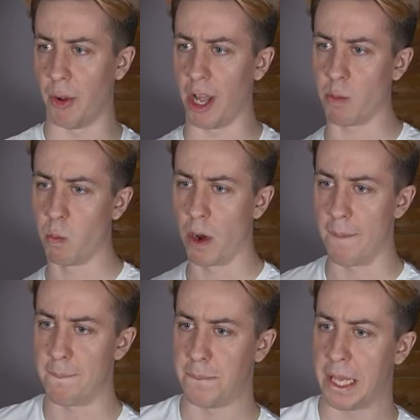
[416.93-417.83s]
I would like
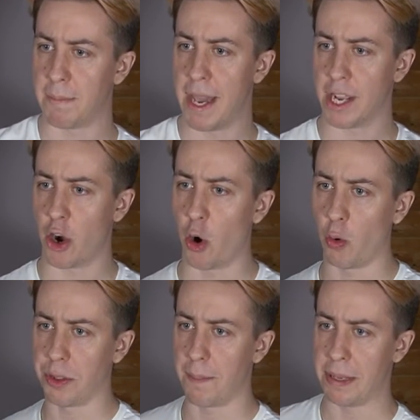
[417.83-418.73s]
1 Big Mac,
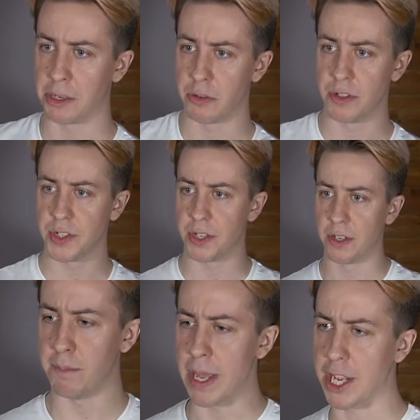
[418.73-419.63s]
hold the pickles,
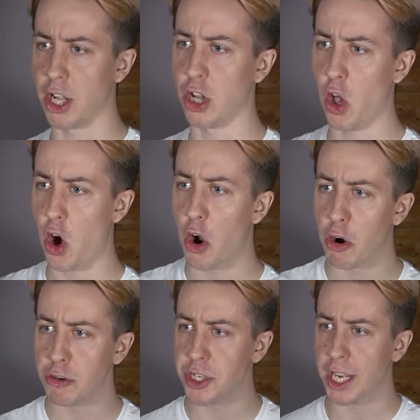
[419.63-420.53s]
make it a
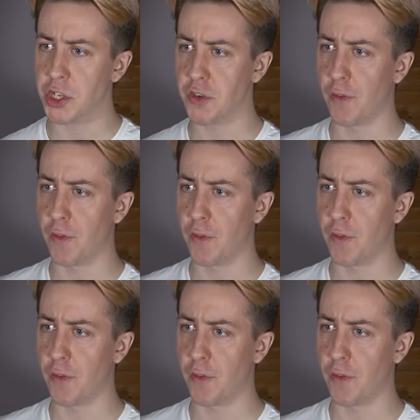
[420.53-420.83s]
large, extra